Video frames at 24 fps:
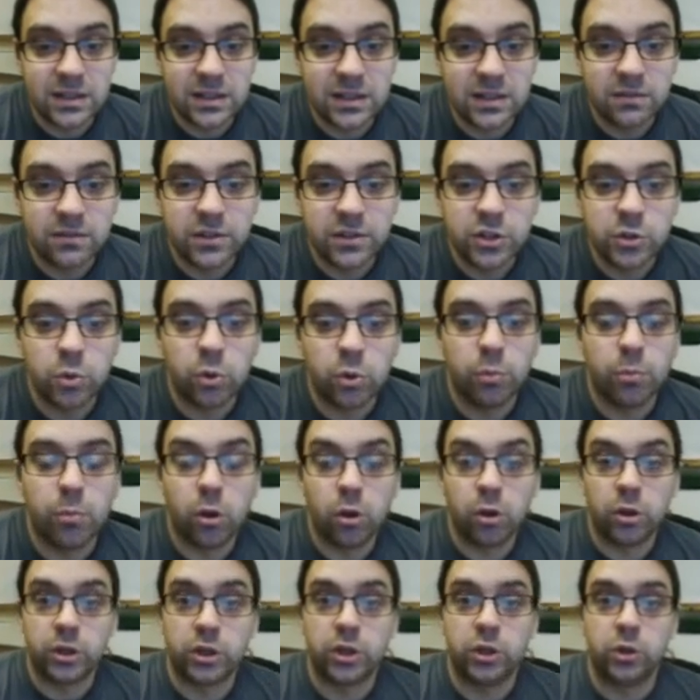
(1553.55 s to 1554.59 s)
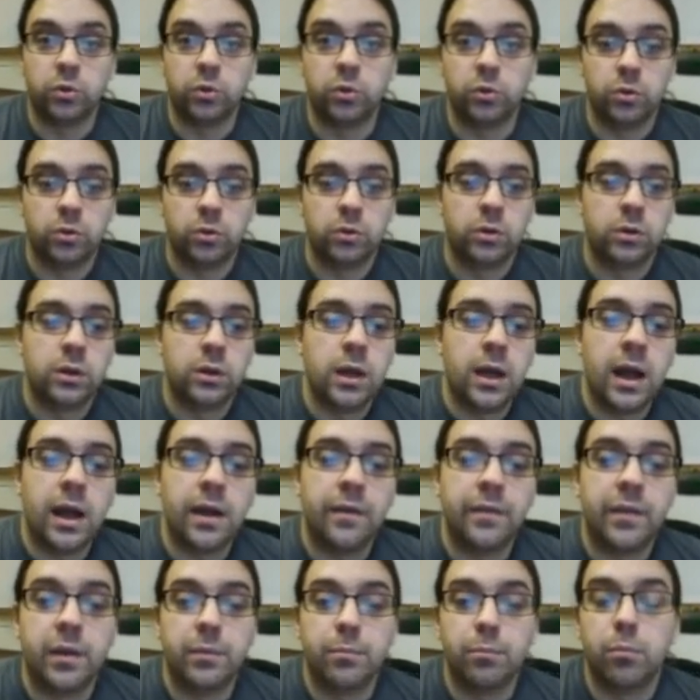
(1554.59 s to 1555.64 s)
individual molecule
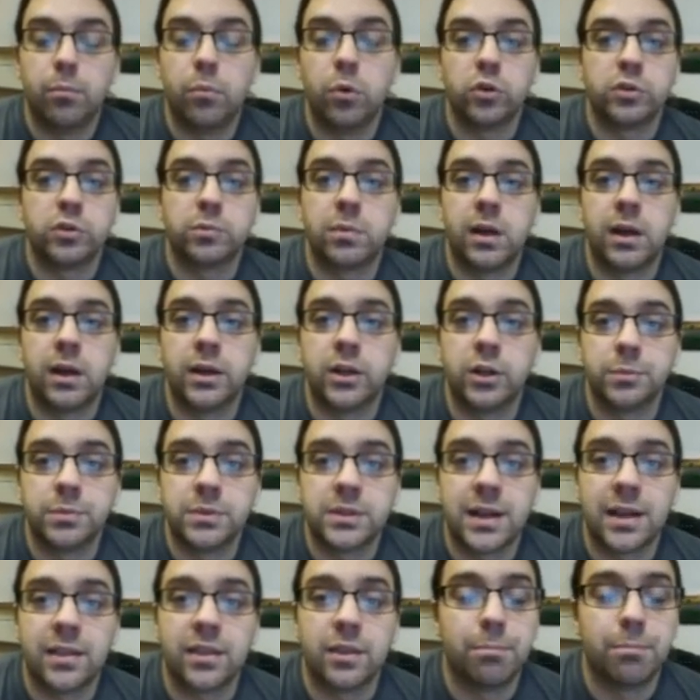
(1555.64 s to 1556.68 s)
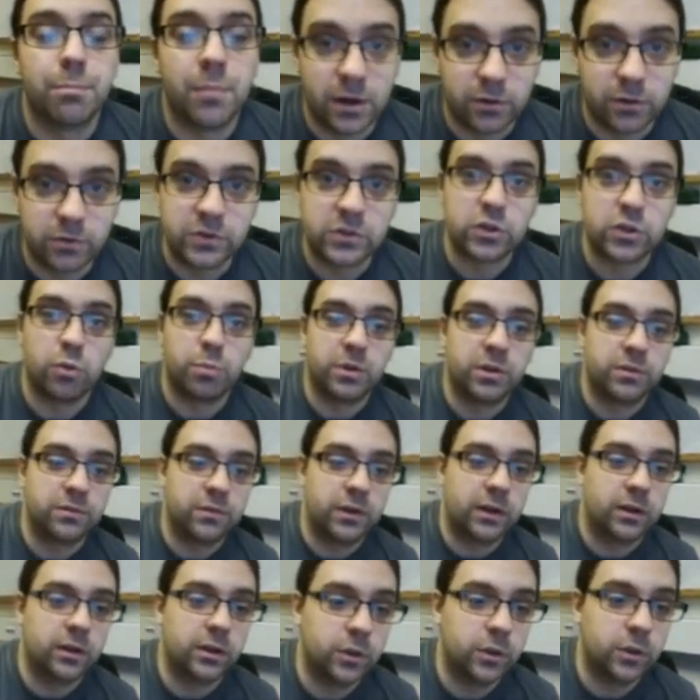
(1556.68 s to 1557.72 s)
and then multiply it up to get the macroscopic
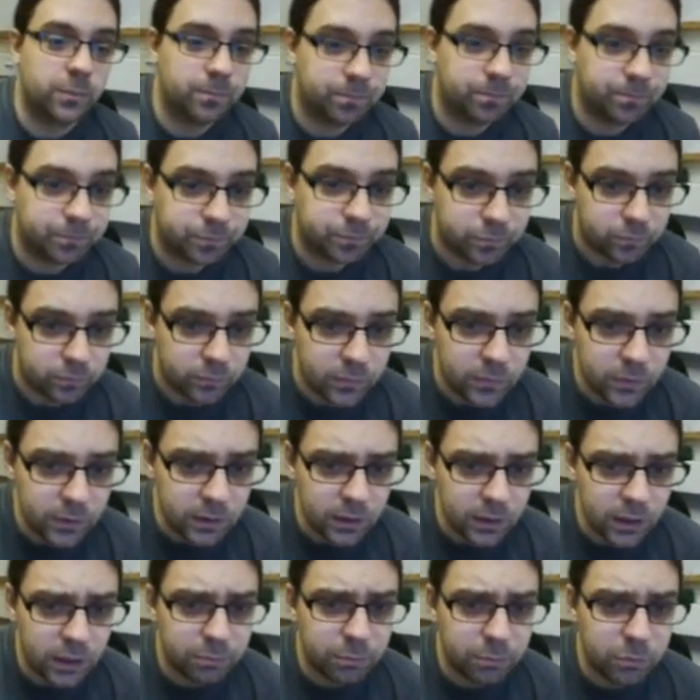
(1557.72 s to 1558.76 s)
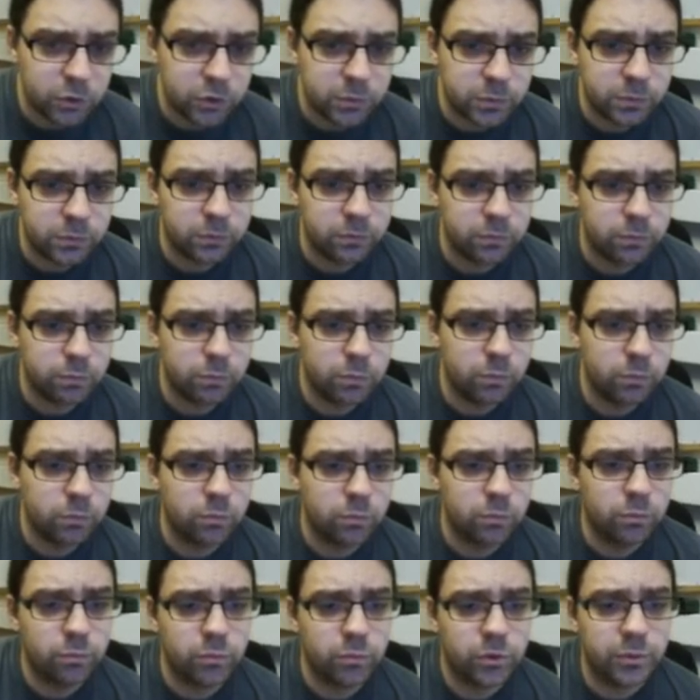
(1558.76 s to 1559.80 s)
value and multiple uh,
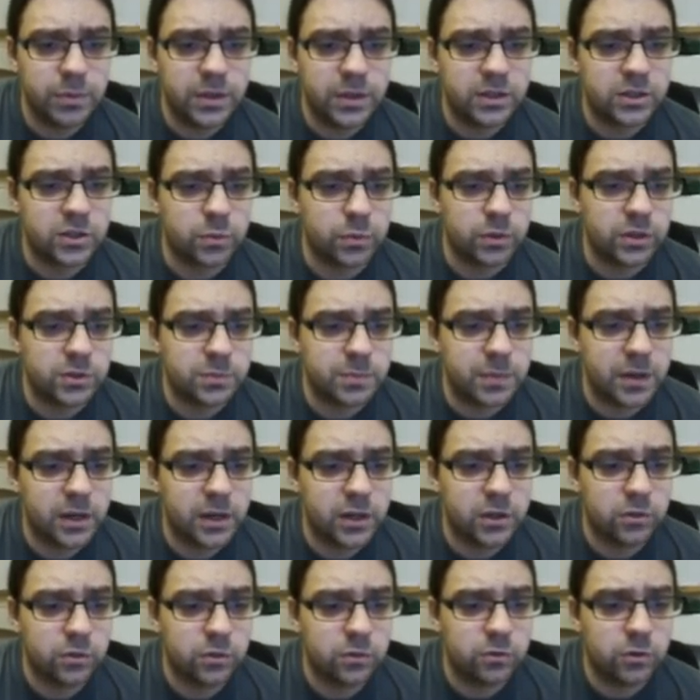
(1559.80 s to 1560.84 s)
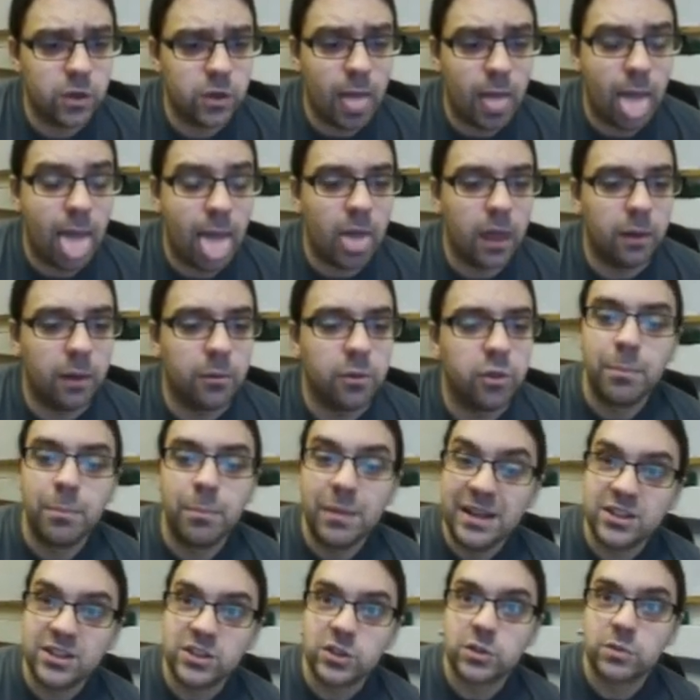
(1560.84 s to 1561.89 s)
the mean squared speed, uh, the
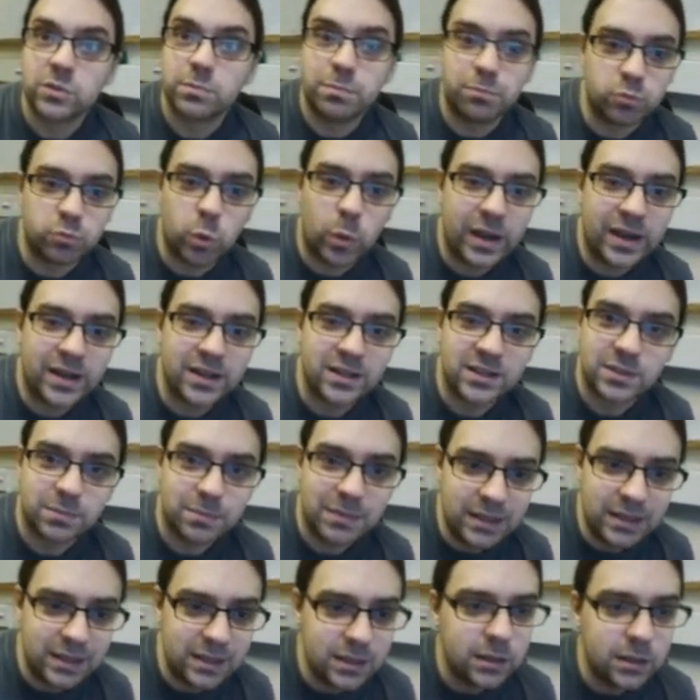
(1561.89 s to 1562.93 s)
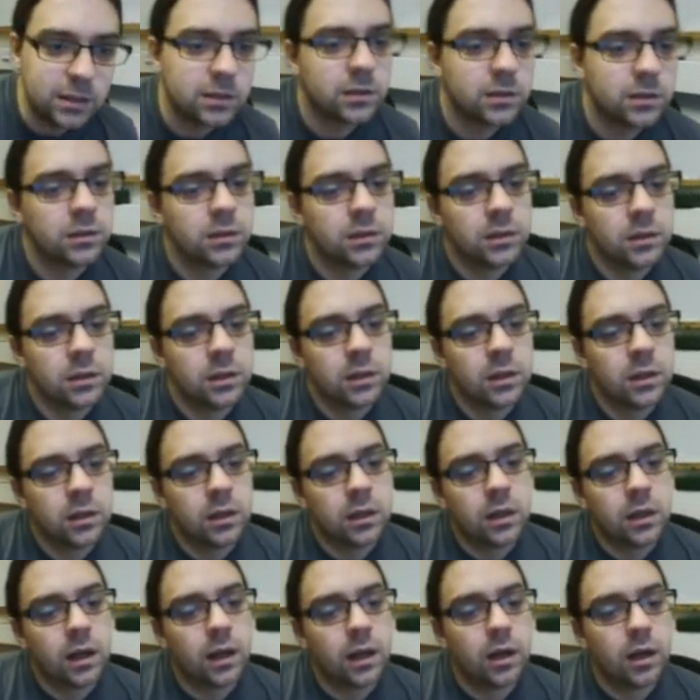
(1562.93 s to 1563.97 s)
mean squared speed.
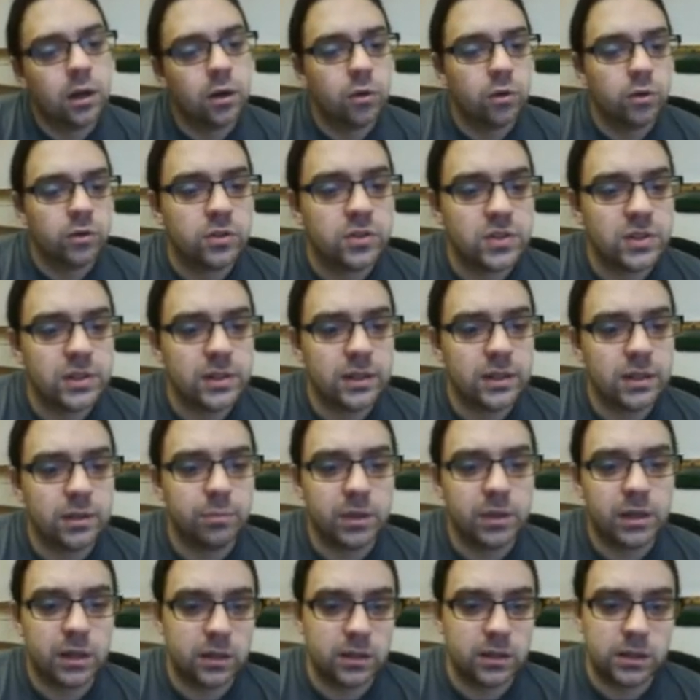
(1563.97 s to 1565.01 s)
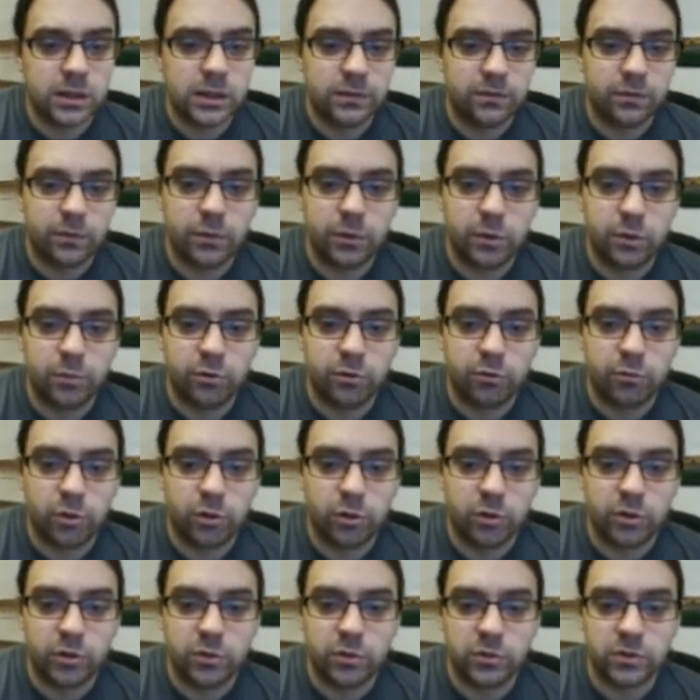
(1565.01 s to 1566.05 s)
Uh, C can be calculated from the number of
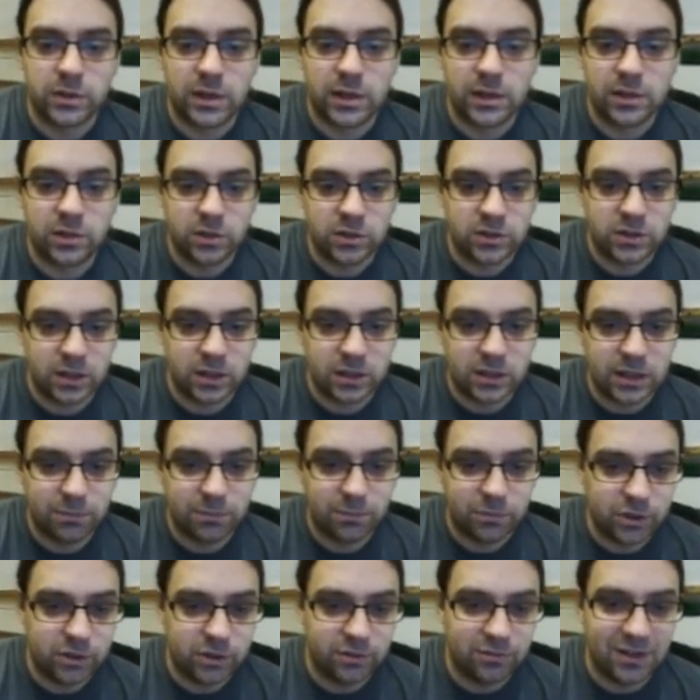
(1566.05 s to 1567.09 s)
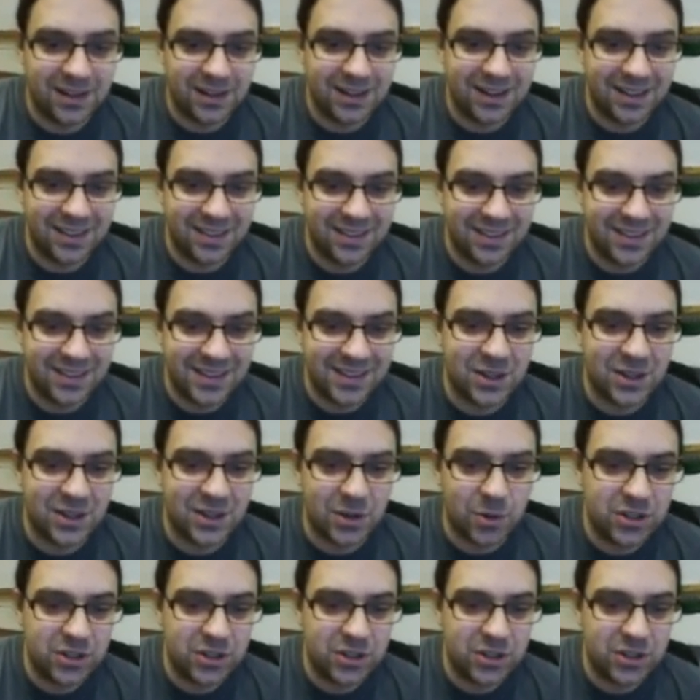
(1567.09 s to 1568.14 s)
molecules and just the temperature via this
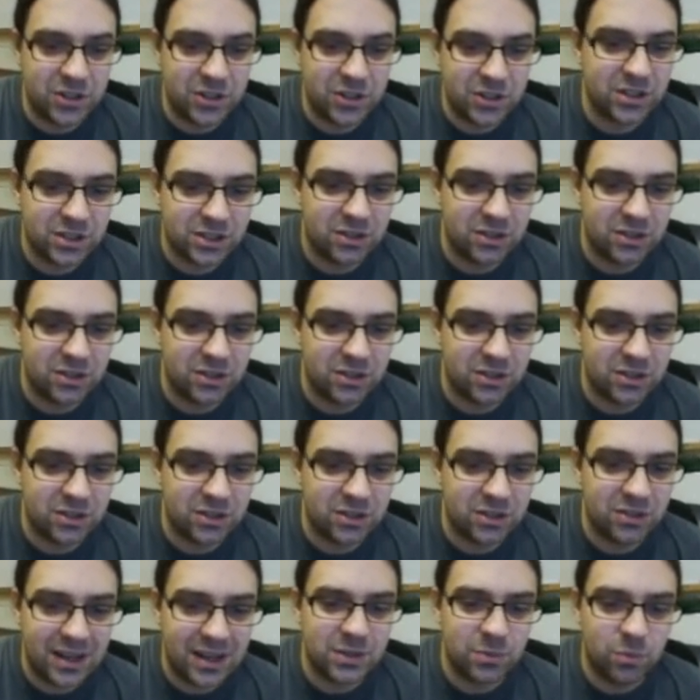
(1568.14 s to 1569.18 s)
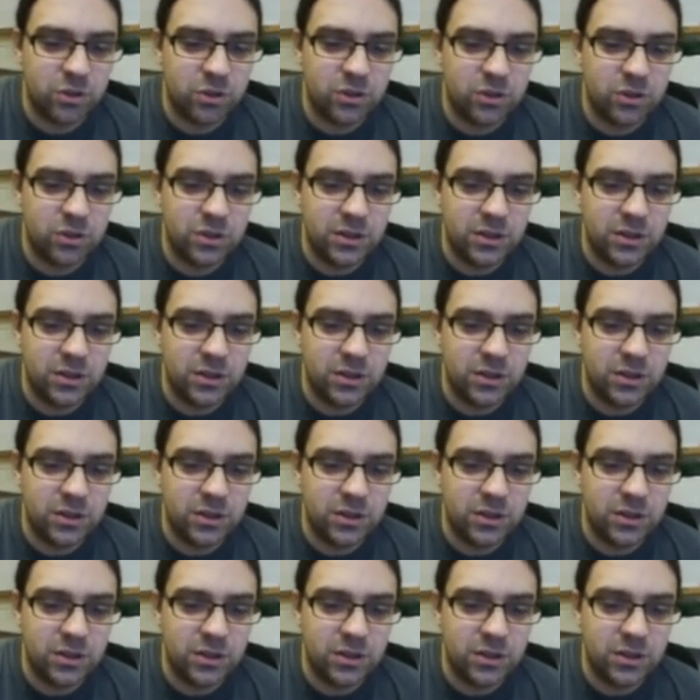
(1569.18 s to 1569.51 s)
equation. So that is the one you